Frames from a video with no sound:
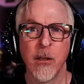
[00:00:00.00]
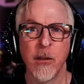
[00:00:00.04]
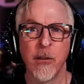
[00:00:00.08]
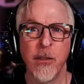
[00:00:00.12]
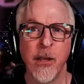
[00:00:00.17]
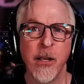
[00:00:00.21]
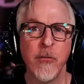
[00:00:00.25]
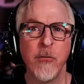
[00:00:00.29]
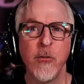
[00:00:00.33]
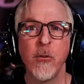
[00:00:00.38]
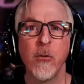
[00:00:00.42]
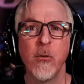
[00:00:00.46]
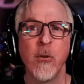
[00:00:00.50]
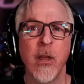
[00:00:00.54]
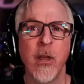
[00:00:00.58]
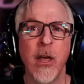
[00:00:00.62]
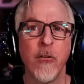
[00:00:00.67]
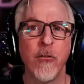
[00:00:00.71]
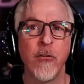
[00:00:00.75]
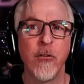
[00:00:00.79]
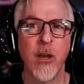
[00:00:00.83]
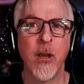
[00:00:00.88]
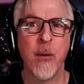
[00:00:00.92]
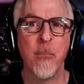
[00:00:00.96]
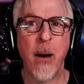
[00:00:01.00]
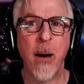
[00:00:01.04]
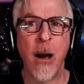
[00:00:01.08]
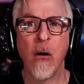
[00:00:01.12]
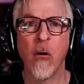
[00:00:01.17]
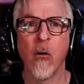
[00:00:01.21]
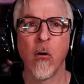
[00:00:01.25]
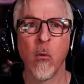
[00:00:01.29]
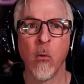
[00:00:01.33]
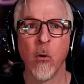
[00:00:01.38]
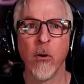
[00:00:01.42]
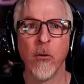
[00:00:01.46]
Think of doodle as a
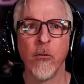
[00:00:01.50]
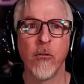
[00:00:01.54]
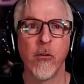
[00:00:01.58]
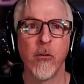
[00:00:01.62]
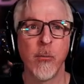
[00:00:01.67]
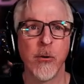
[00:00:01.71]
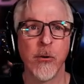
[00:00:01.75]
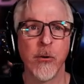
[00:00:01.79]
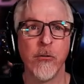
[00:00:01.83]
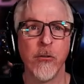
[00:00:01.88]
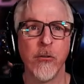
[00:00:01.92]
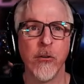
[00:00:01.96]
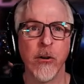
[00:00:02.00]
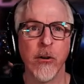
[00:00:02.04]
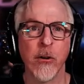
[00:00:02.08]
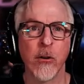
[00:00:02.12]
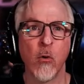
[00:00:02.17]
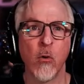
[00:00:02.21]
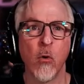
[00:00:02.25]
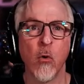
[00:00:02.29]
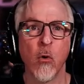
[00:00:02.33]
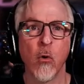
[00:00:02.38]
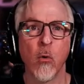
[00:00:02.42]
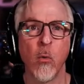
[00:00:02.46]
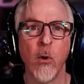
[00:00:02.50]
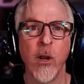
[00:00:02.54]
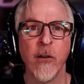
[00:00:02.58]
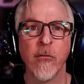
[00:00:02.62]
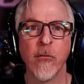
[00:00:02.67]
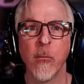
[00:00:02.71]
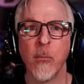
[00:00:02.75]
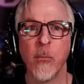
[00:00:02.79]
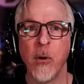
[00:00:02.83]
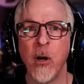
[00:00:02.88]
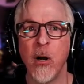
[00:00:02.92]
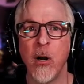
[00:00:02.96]
power word, similar to core,
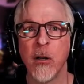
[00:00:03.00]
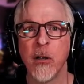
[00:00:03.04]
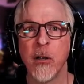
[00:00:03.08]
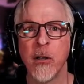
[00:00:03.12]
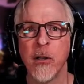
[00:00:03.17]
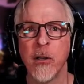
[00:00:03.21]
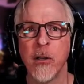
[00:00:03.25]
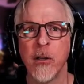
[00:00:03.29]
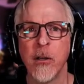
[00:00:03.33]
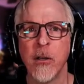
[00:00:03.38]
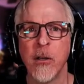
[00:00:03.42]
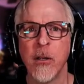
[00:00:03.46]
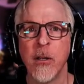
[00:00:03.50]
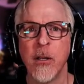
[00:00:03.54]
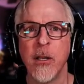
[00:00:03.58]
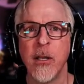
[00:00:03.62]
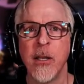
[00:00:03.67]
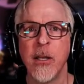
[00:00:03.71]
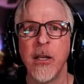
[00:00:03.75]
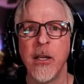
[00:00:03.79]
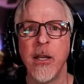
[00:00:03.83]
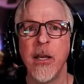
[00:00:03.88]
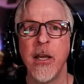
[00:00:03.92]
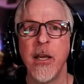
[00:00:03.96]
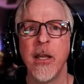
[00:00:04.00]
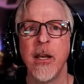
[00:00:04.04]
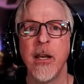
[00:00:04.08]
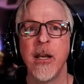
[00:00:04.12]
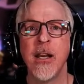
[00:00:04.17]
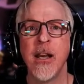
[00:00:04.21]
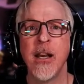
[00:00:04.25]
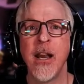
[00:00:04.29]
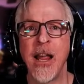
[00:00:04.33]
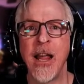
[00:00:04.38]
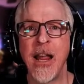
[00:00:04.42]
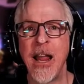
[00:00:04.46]
wave, or punk. It
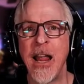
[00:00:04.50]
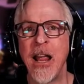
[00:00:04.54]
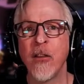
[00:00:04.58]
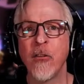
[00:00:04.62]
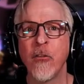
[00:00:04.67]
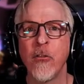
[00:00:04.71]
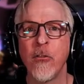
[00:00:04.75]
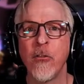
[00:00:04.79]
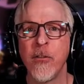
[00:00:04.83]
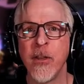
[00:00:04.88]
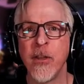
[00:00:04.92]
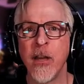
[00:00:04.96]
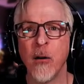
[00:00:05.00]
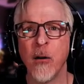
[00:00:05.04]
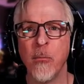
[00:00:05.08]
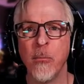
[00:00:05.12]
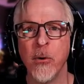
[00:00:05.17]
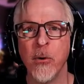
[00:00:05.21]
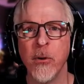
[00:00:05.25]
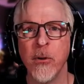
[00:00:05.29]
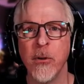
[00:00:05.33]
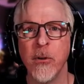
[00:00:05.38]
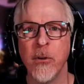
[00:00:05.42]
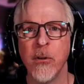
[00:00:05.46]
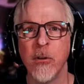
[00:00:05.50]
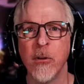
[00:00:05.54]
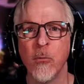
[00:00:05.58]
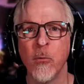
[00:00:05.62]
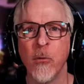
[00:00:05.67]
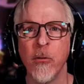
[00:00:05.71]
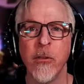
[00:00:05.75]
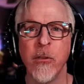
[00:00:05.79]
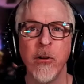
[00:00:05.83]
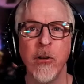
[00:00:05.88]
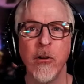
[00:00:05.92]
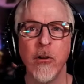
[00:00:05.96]
enhances the output
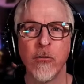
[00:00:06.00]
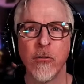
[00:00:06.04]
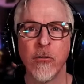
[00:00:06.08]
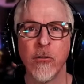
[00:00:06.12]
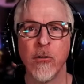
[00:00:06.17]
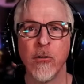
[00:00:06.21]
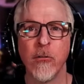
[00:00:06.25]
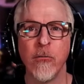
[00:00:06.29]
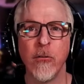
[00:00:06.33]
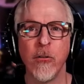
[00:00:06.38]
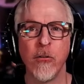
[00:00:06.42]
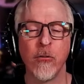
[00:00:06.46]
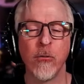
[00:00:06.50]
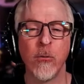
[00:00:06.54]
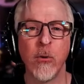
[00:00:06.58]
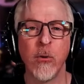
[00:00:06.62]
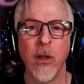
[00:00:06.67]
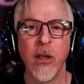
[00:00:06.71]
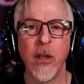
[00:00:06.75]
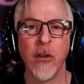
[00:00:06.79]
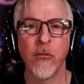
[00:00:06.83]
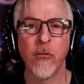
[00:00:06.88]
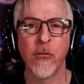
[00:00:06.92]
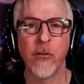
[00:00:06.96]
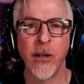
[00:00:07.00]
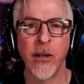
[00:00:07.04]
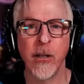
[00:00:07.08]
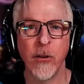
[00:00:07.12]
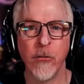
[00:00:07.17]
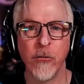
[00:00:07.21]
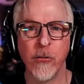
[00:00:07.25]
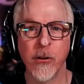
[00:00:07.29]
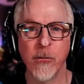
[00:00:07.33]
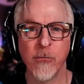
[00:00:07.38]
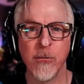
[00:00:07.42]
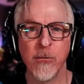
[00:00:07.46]
with additional visual and
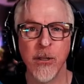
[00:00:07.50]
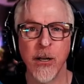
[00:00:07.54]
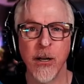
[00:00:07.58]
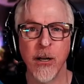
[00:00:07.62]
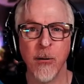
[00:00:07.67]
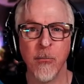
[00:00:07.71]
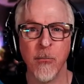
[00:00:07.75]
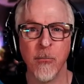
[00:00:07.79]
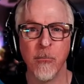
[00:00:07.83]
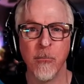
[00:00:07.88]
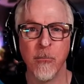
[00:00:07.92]
stylistic flair.